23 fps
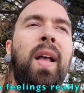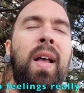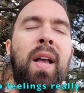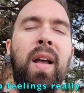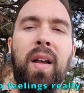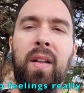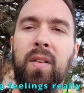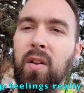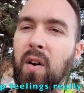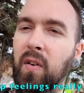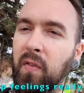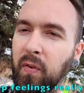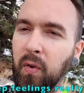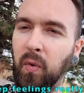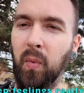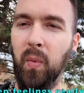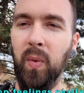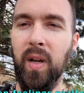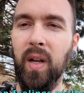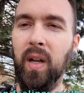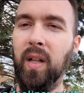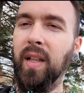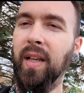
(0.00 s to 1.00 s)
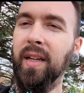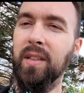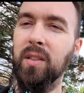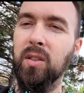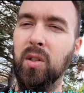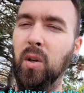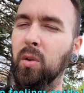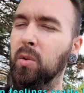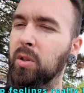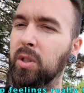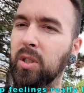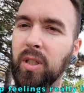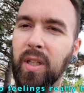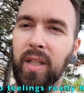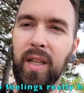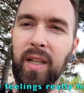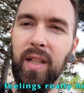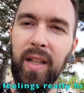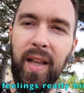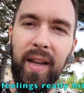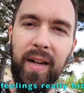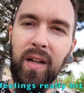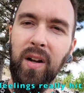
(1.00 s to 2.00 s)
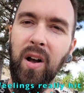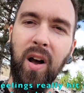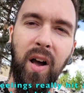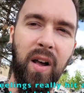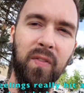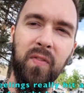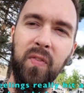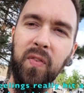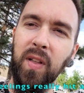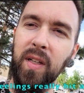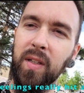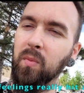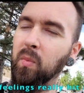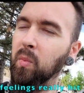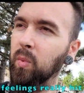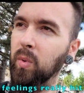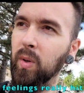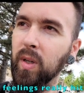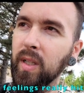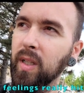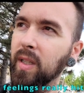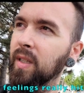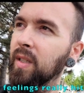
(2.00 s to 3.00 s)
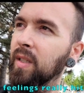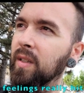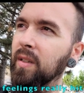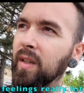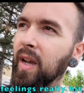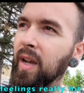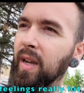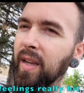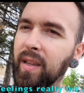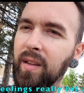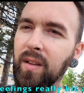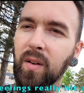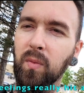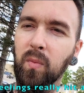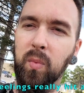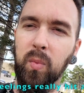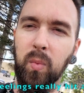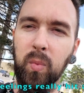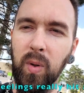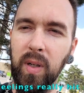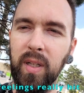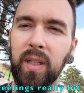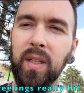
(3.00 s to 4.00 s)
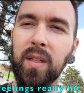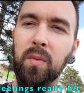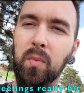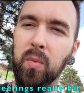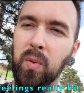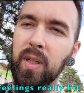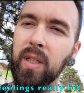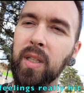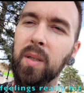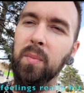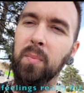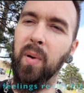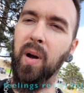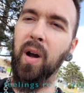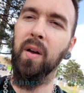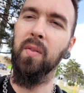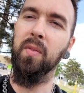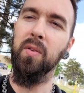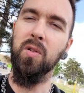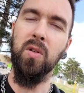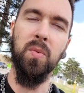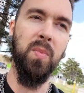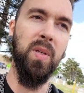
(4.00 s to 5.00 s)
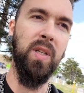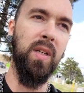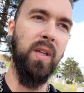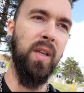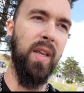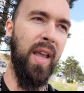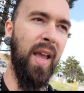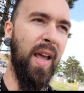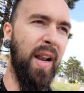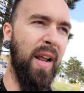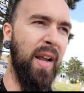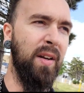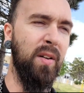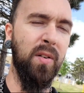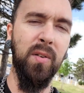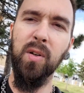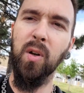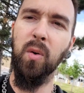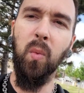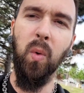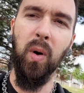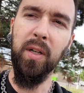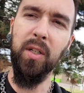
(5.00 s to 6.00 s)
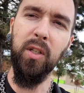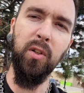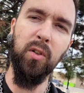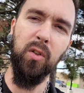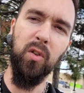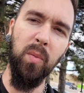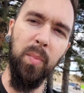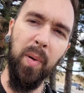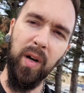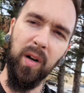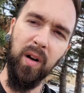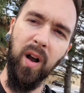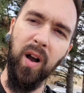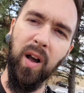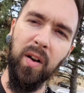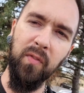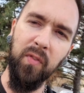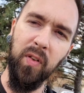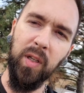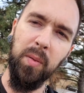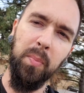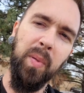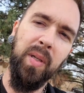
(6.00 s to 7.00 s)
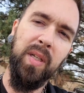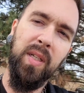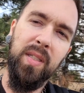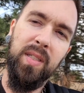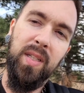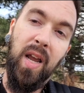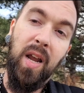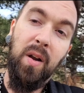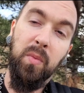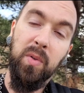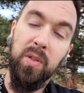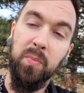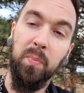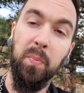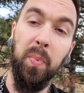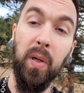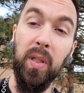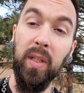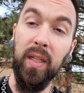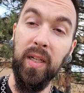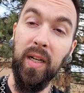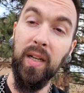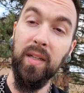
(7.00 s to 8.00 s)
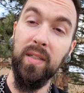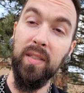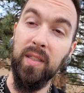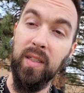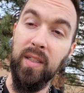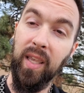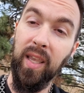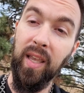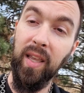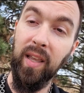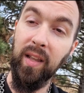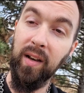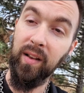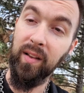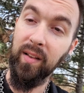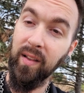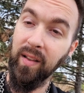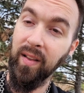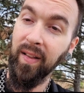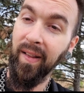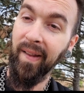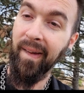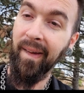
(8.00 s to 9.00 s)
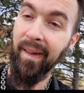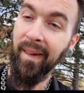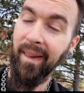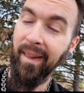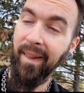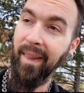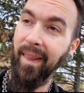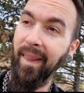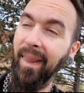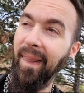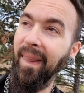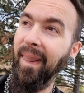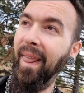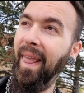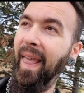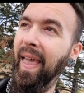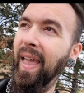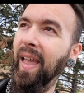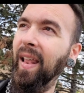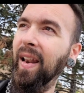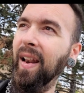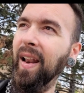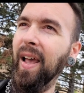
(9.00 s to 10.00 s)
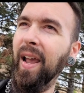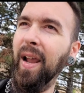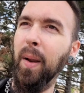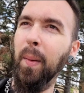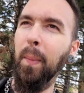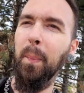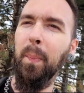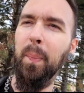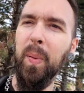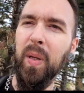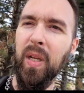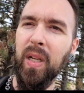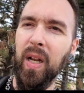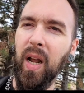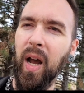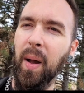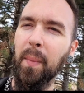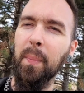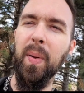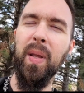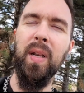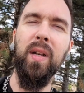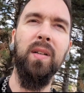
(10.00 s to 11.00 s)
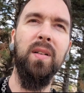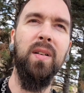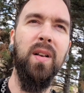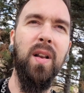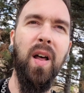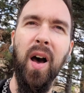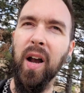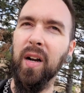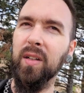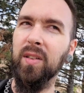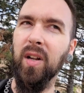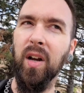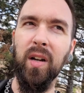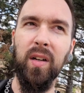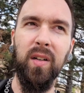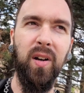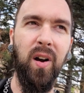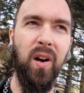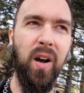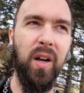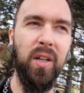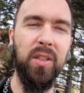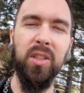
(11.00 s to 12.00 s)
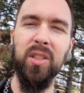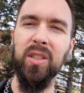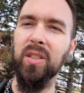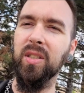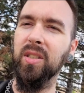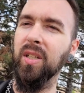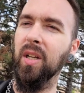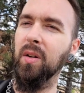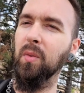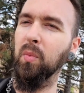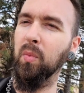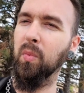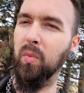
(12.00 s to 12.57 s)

No, for real, like socially, like conflict really bothers me. And I don't know what to do about conflict because I was bullied as a kid and like beat up and knocked unconscious and